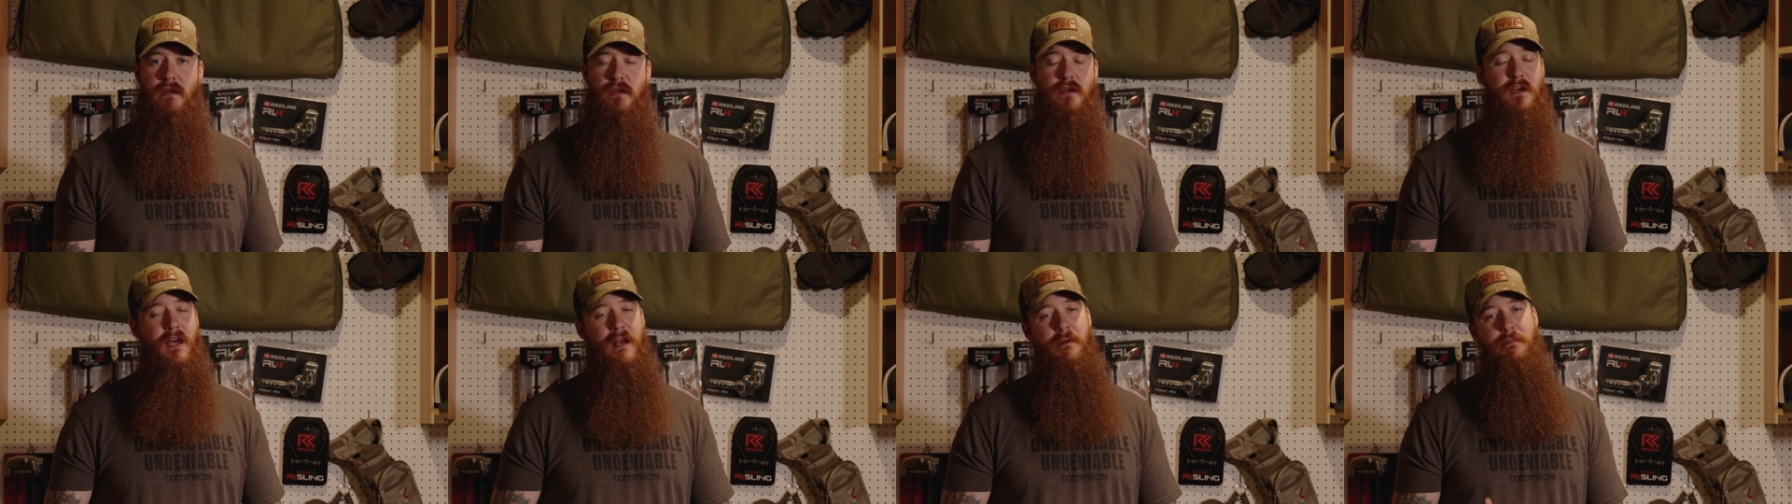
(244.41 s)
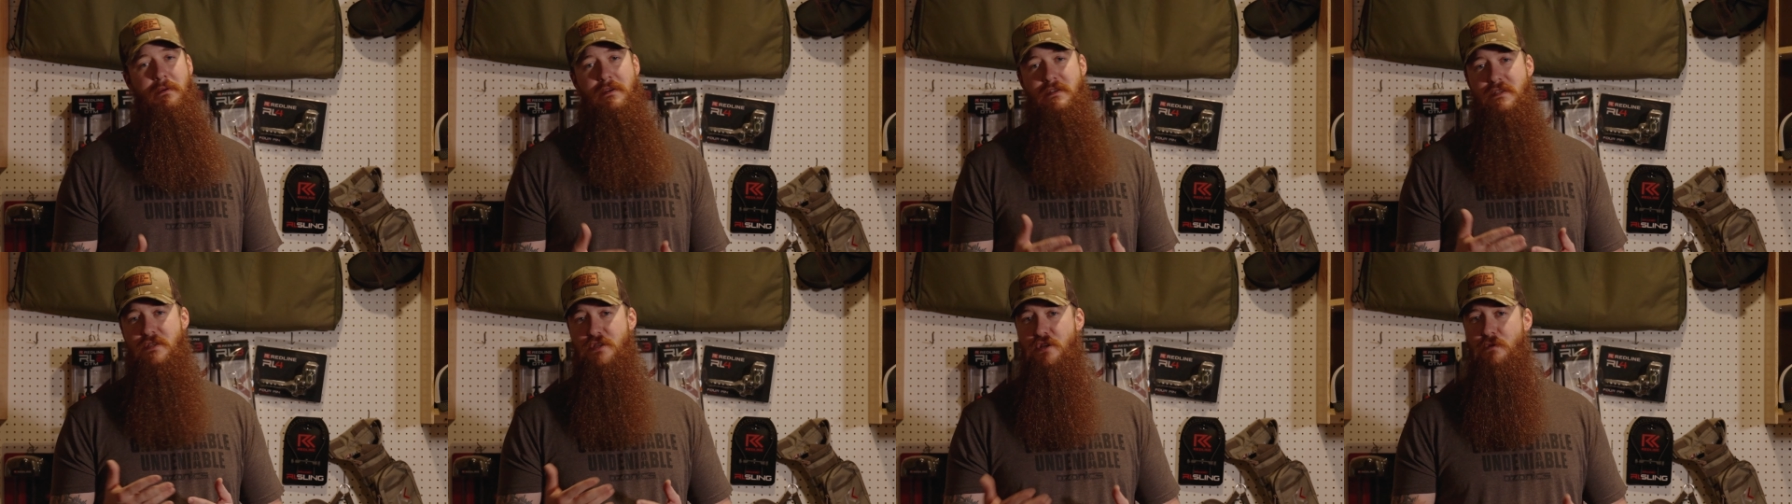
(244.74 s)
You got to
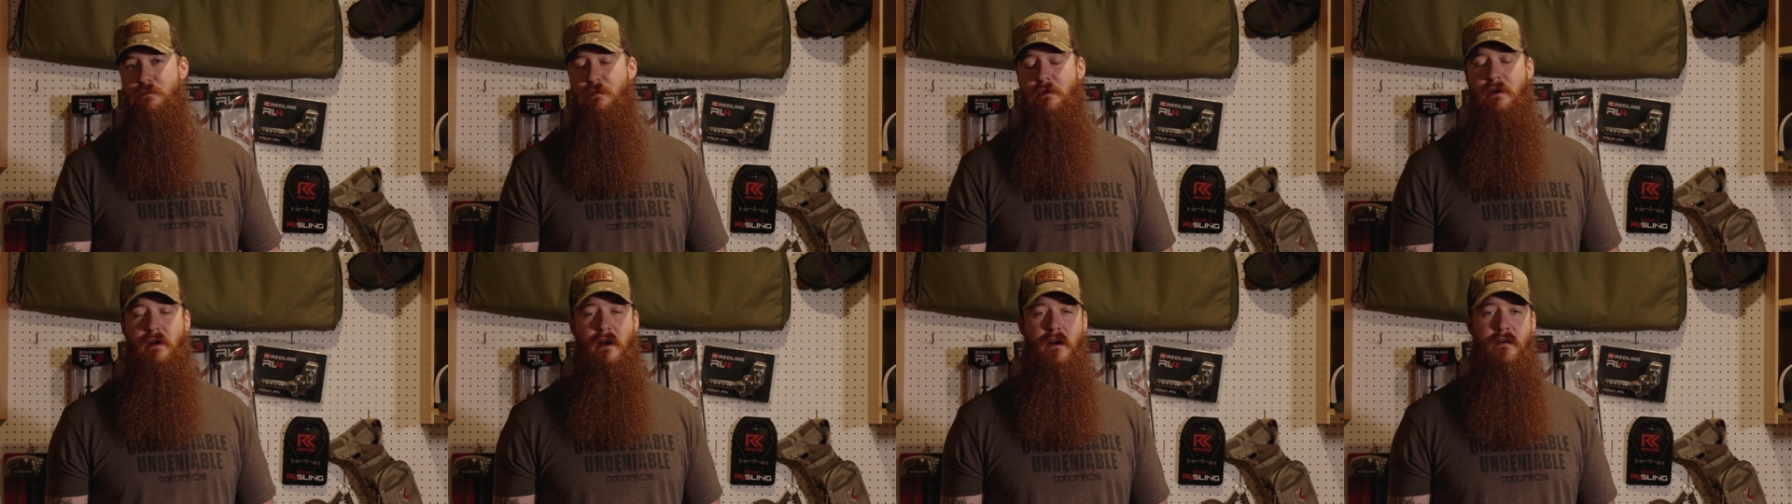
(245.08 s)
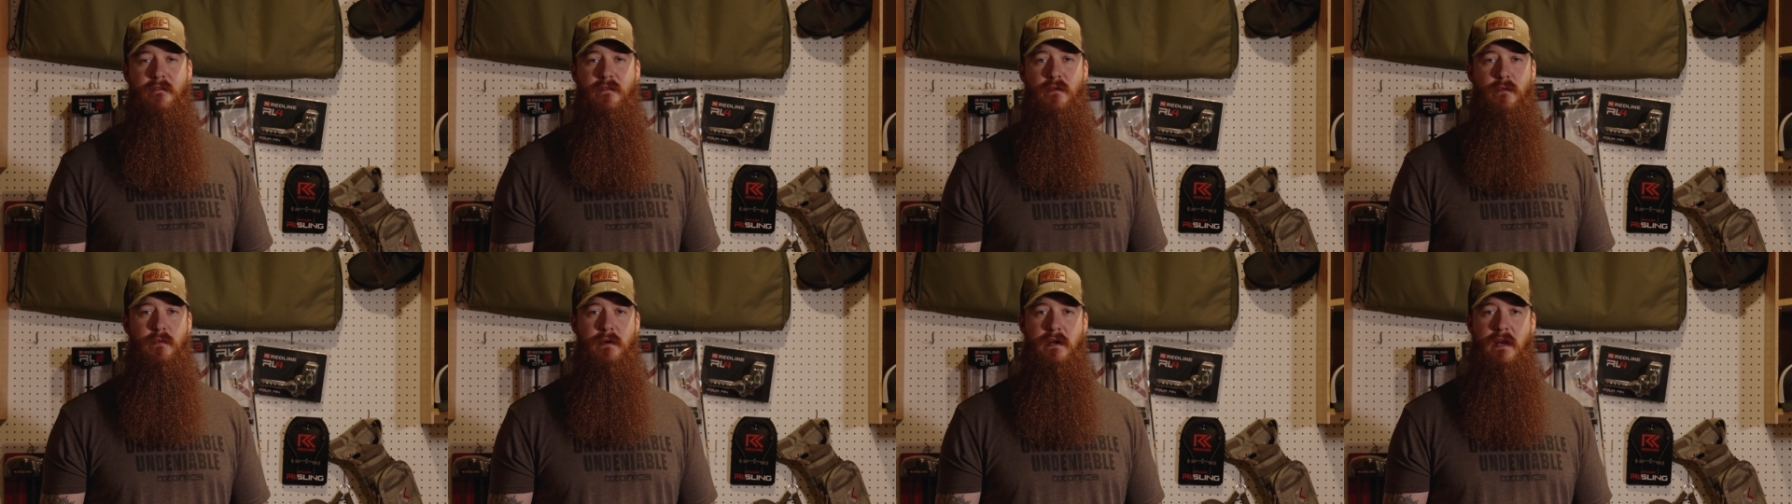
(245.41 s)
be super
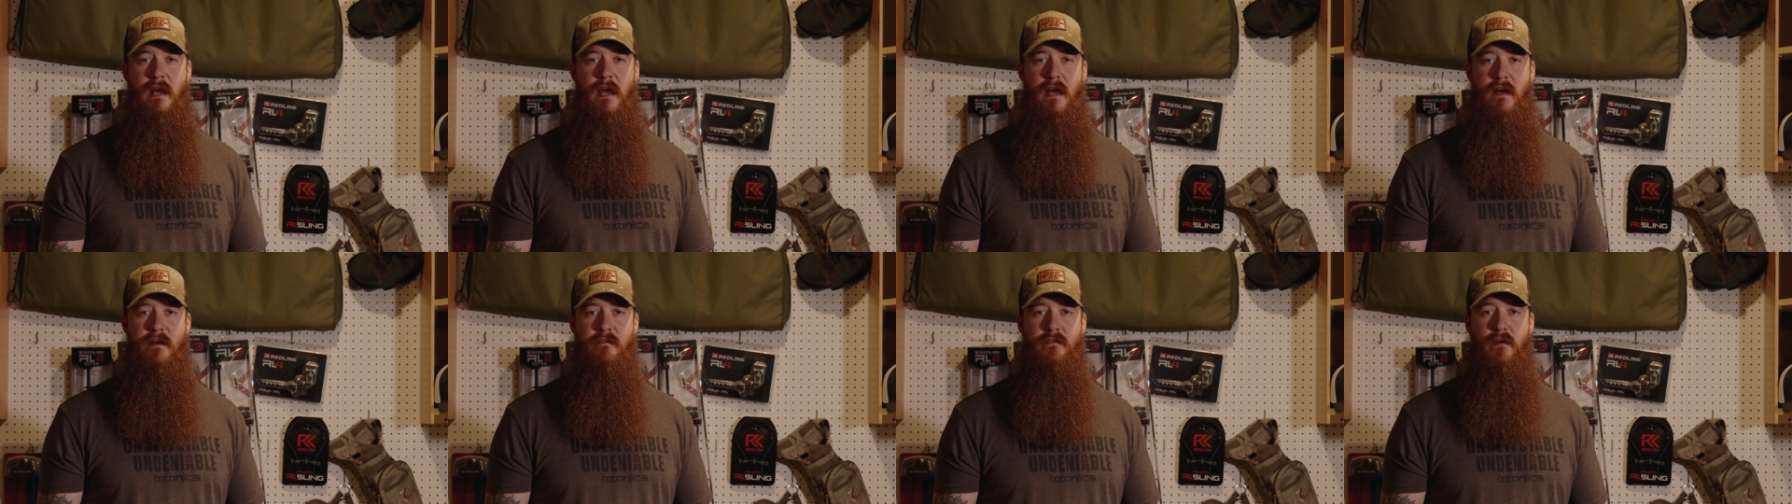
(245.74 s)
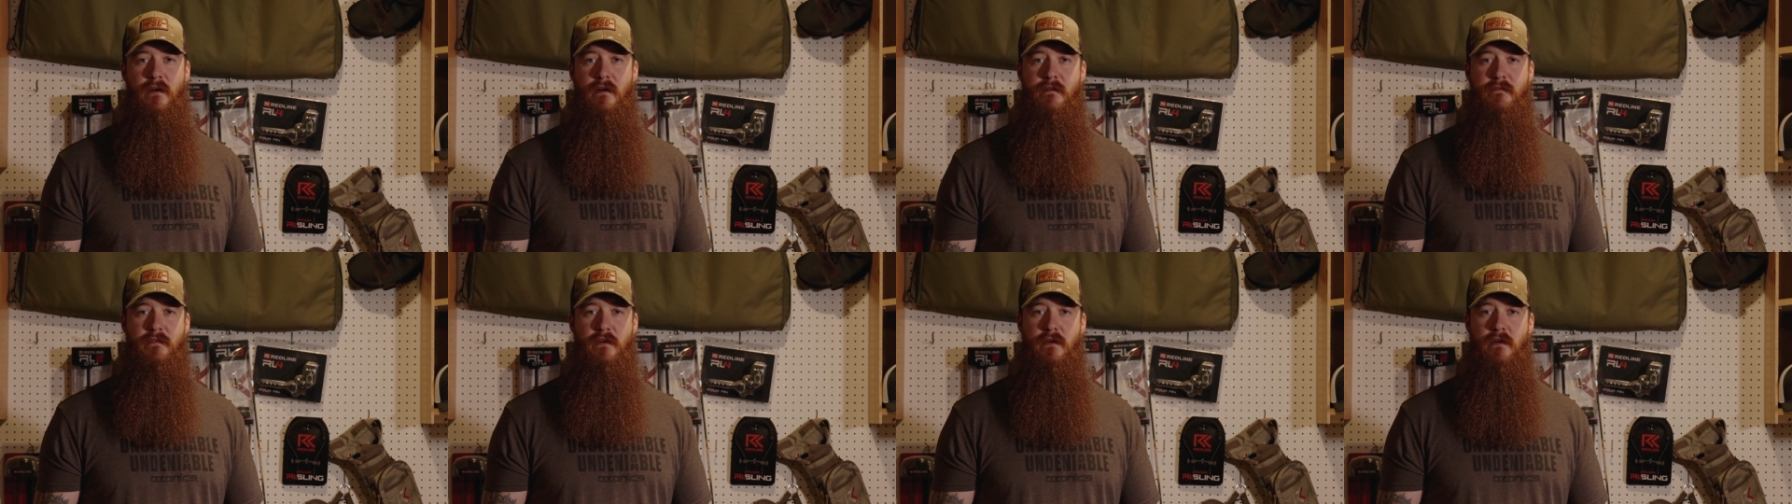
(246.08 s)
careful when you have
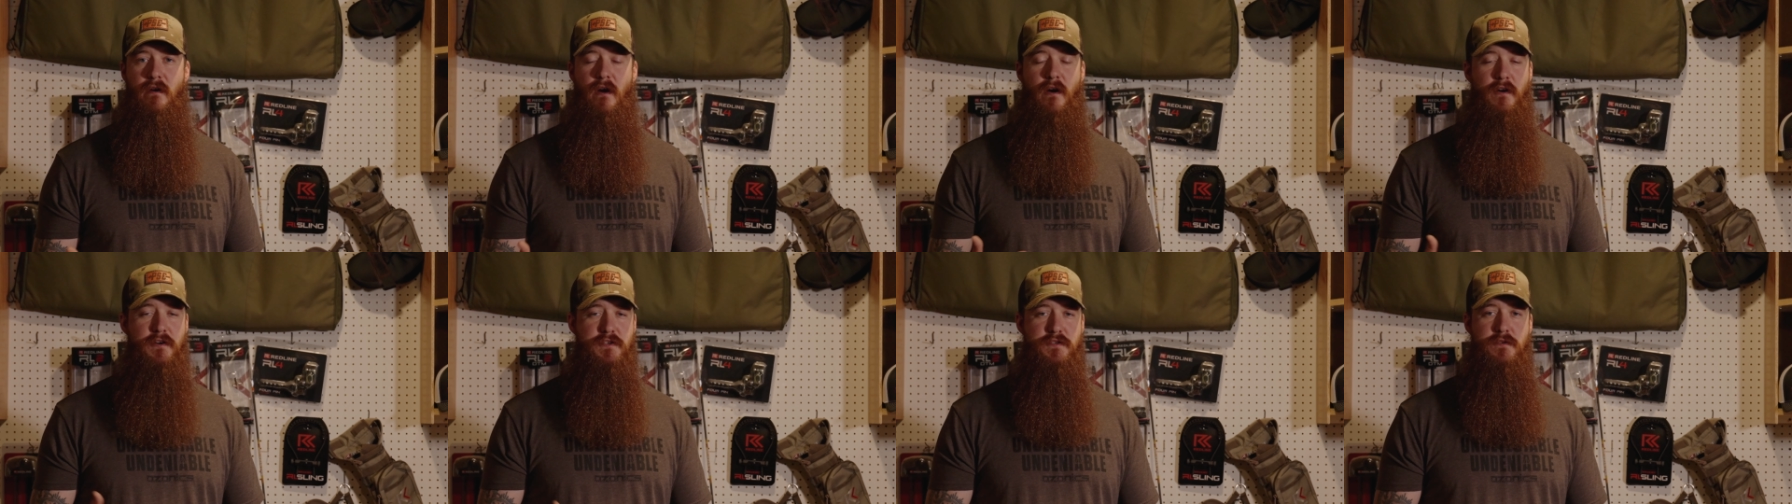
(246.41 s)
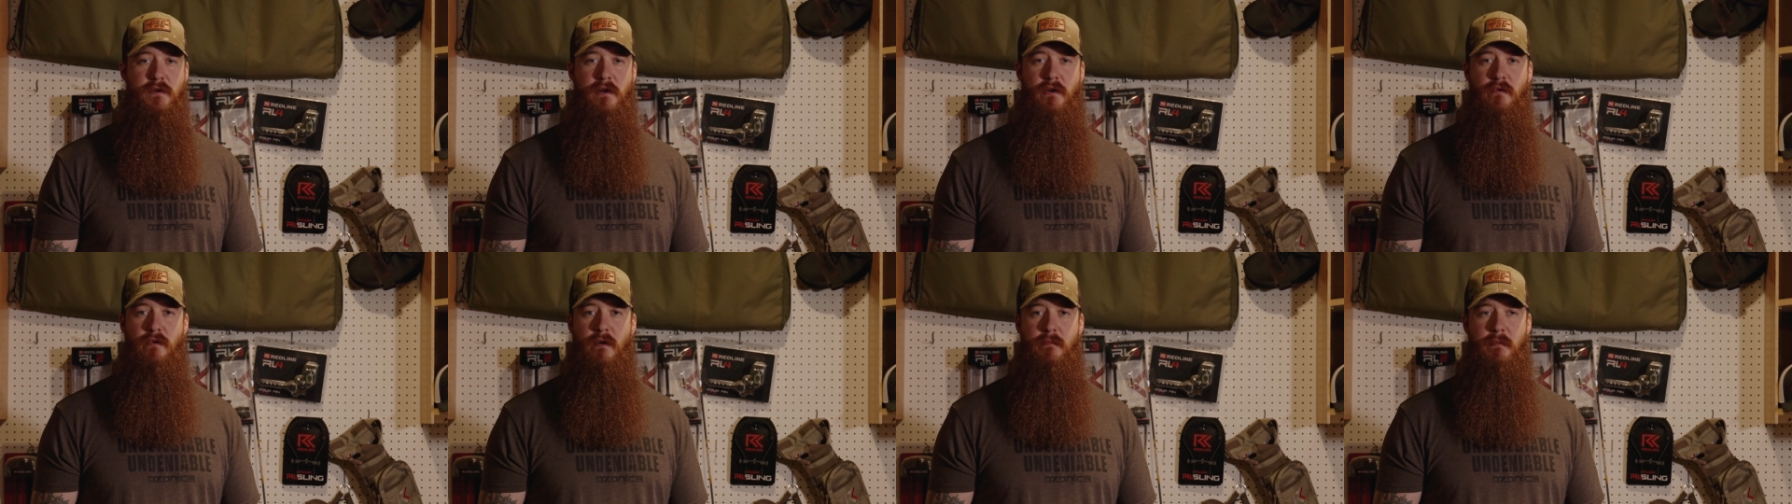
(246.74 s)
all of your
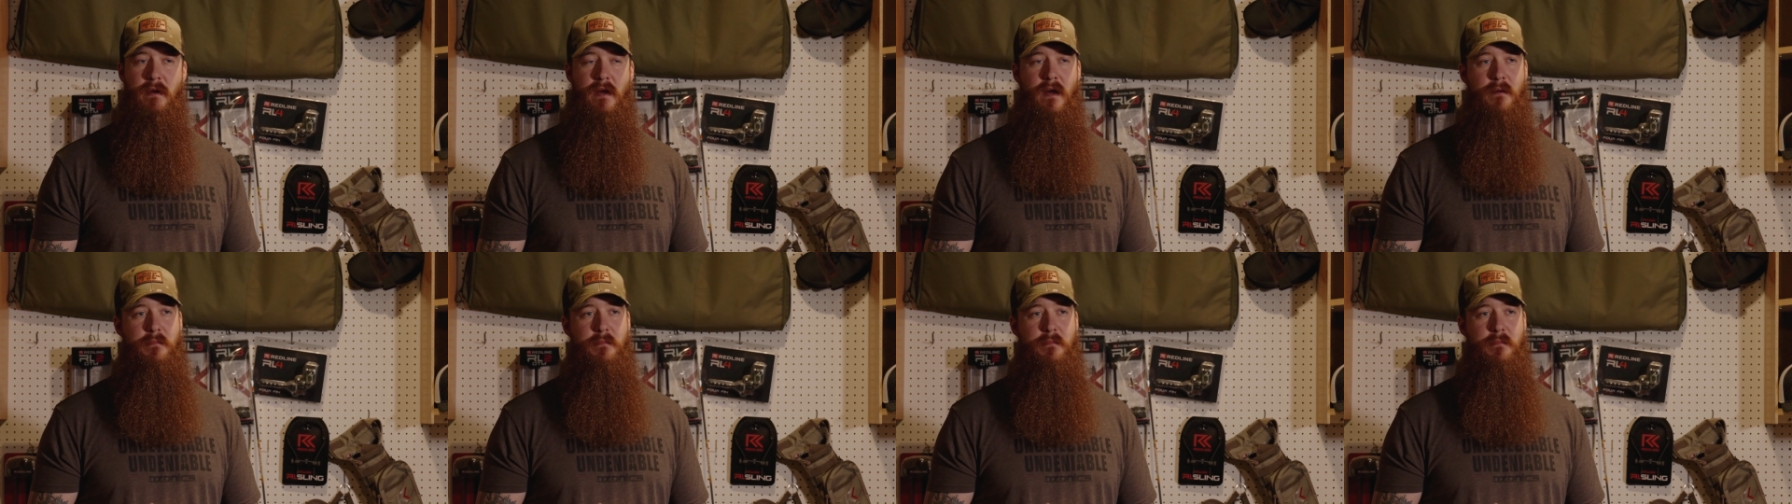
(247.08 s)
archery equipment.